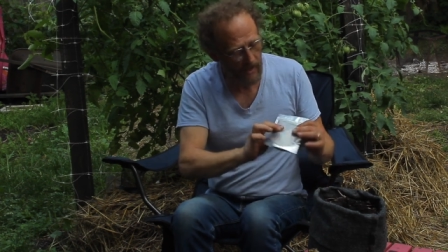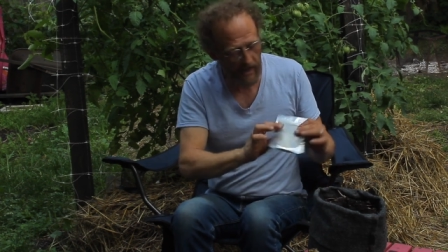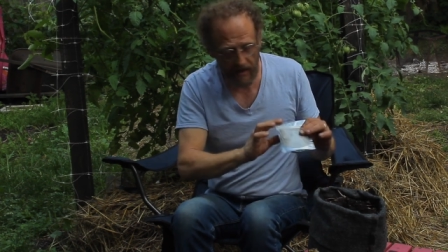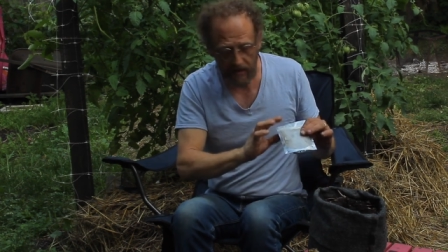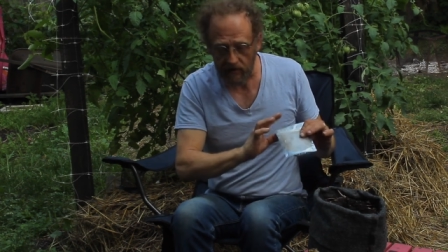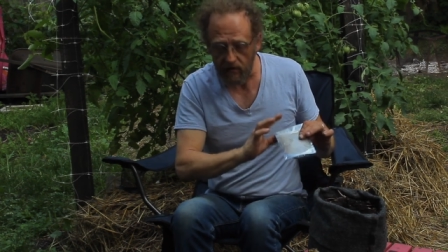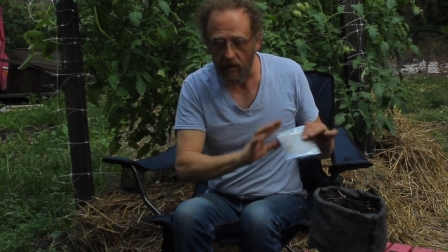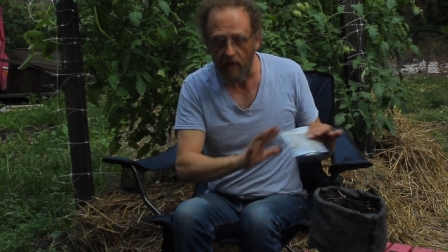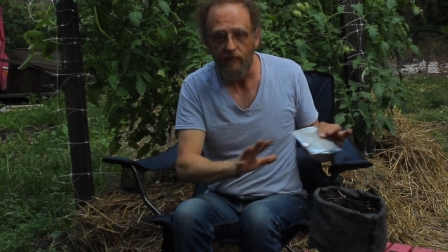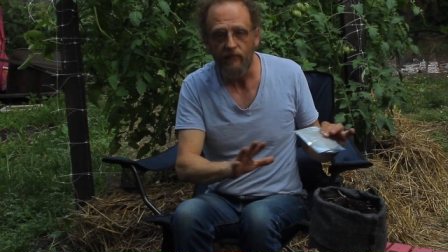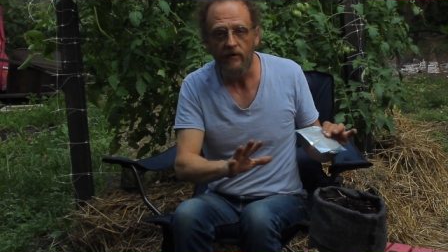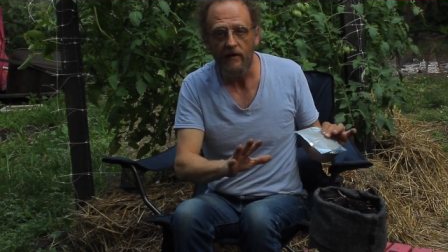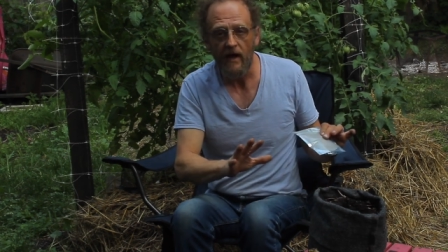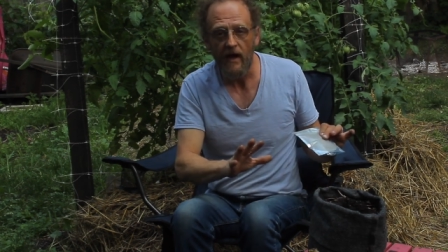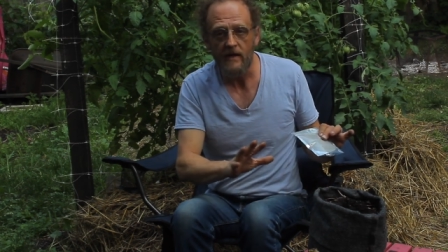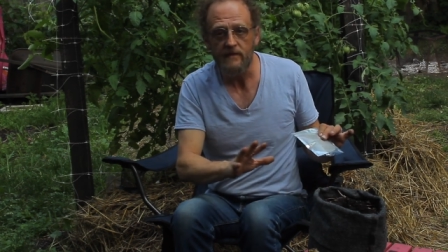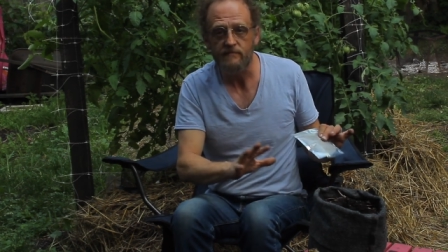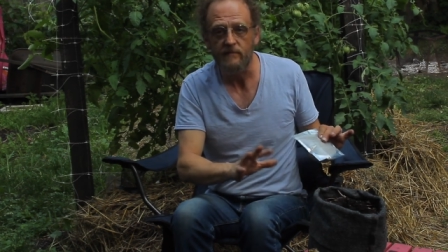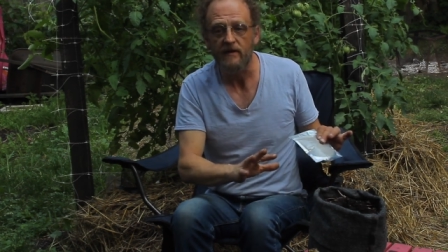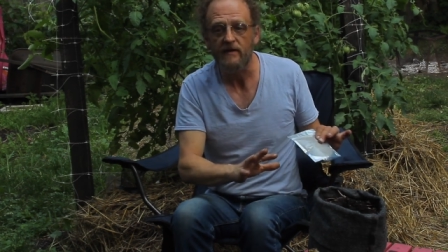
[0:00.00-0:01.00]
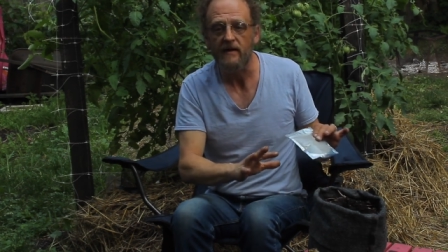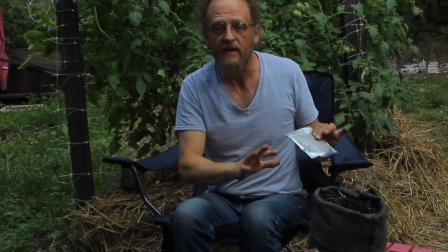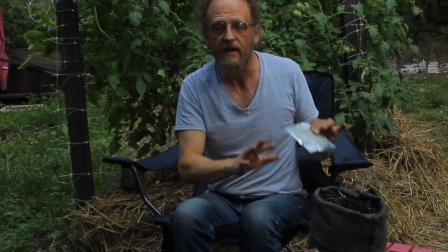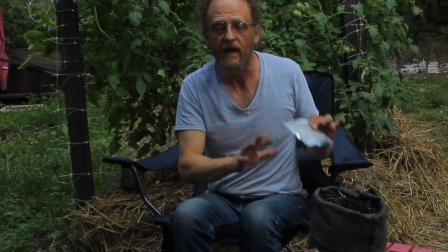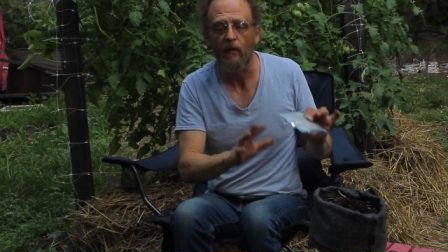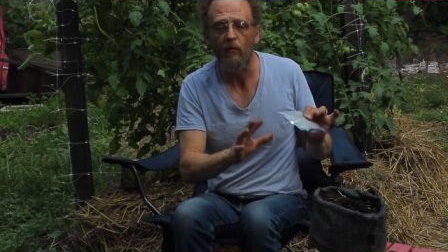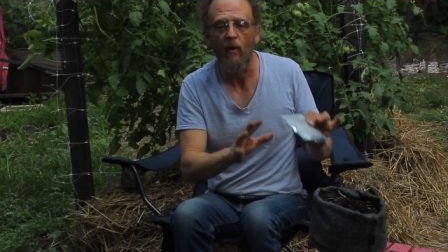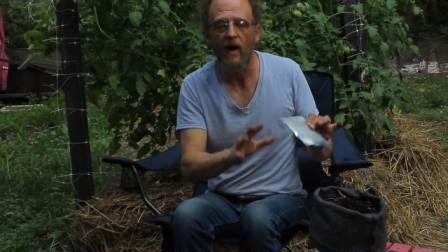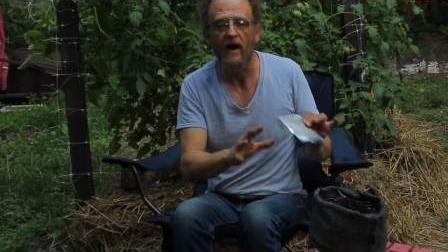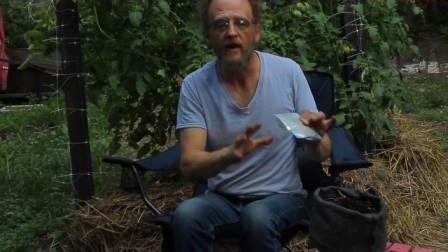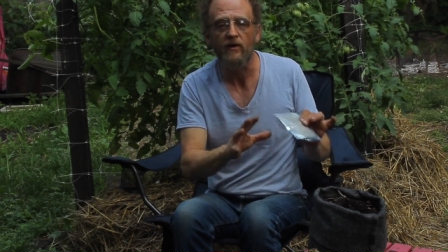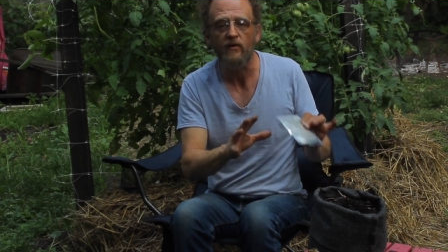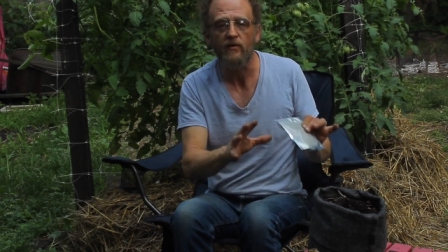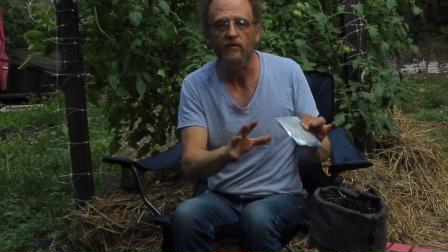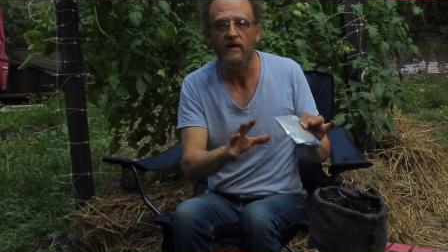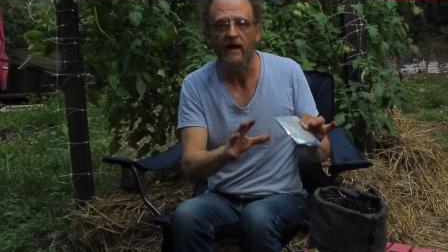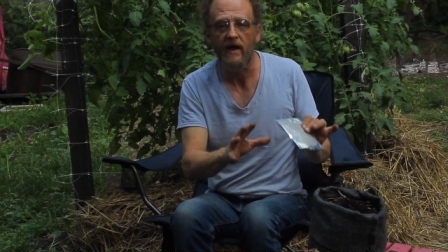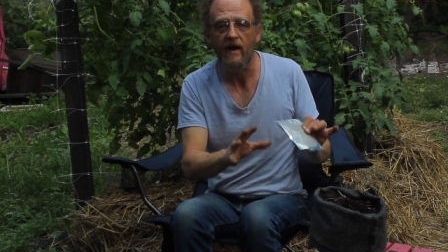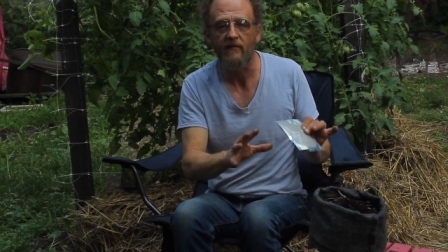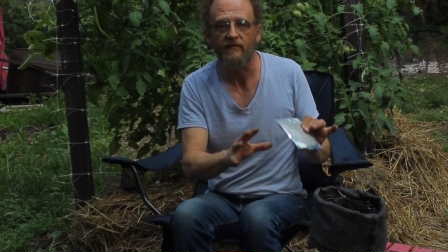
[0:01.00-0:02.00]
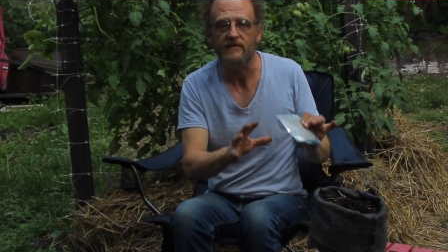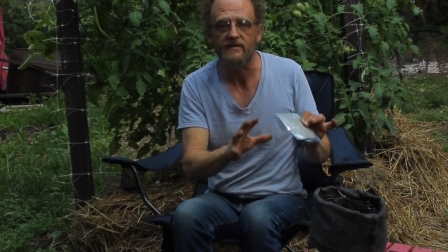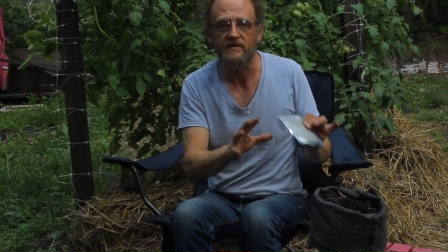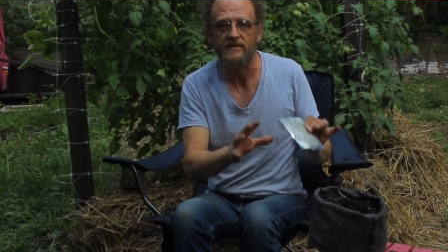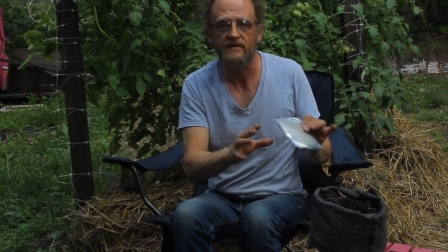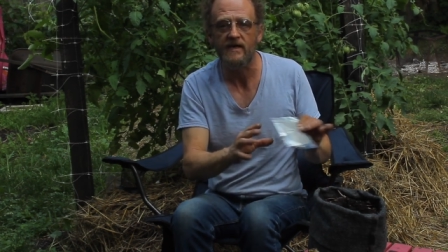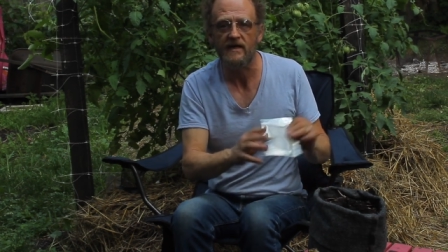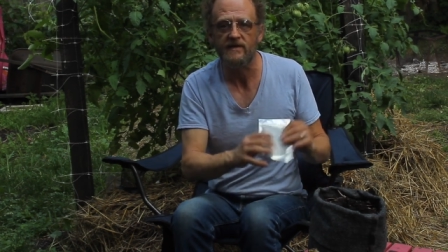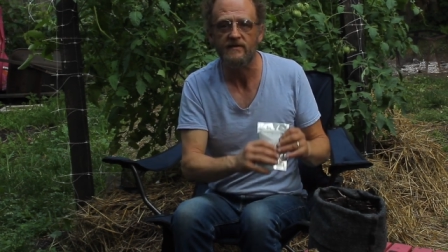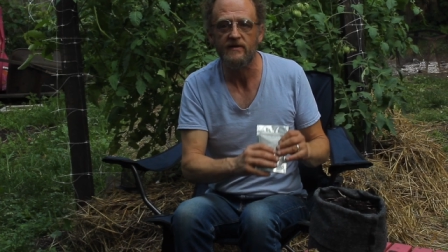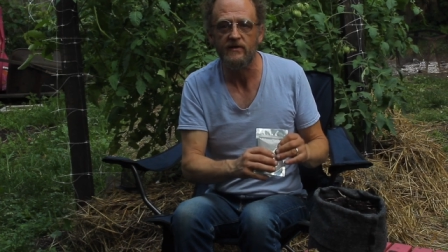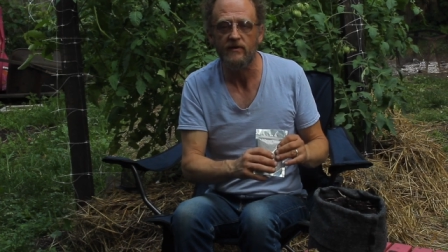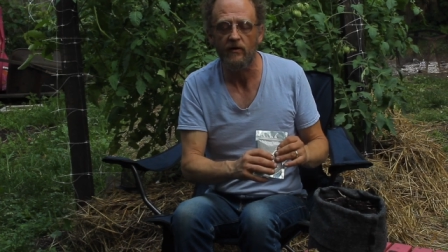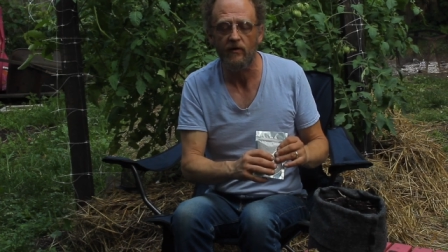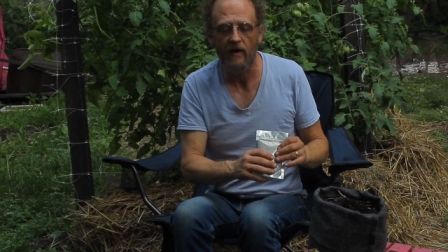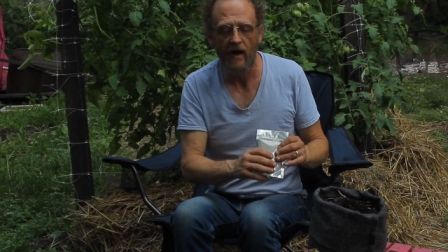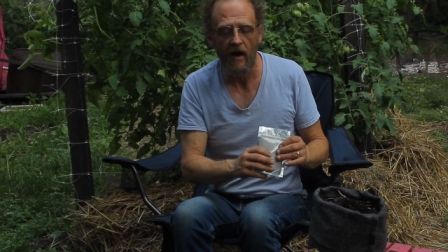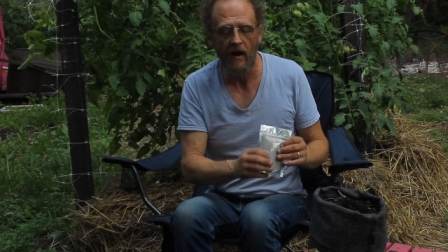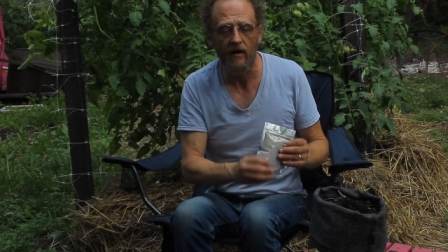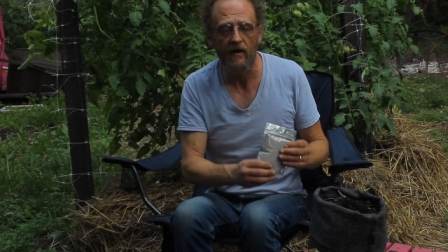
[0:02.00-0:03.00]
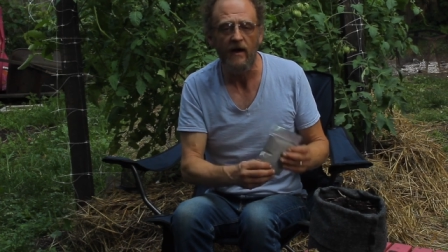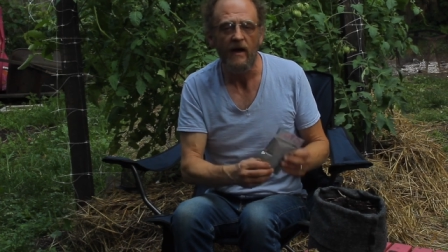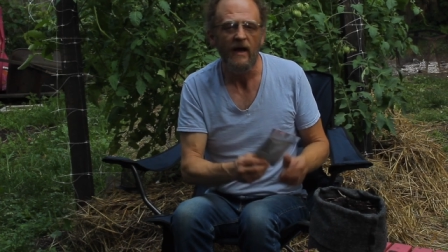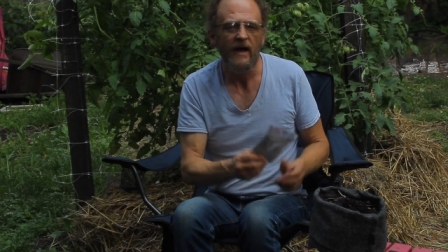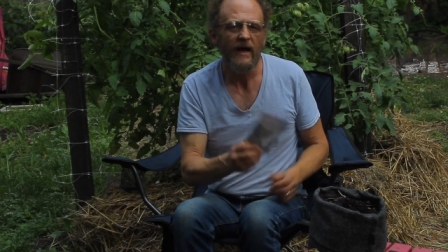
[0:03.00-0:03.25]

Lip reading: I love you guys, and I want you to have success in your garden.